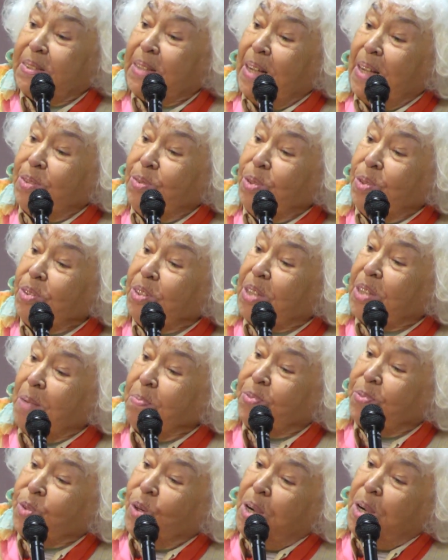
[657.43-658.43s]
I don't come
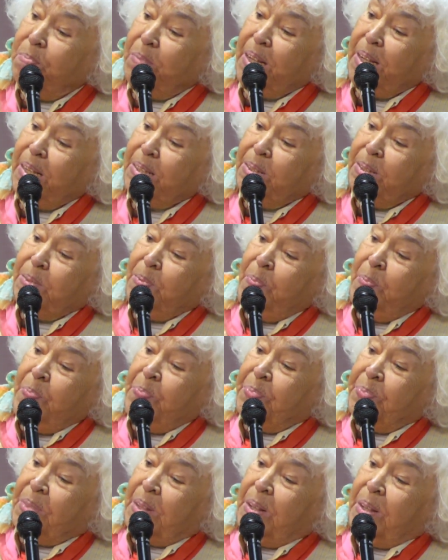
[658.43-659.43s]
to a man
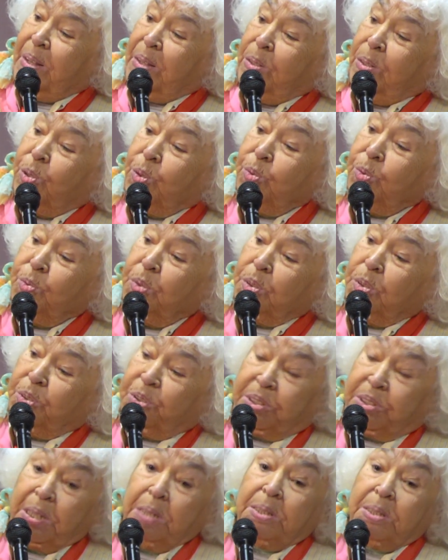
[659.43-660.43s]
who was
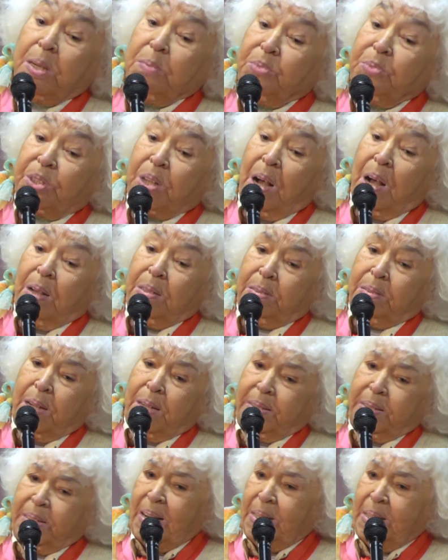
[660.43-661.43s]
circumcised
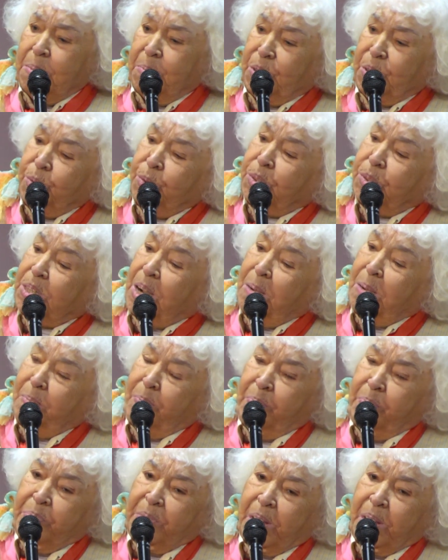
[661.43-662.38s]
and tell you come.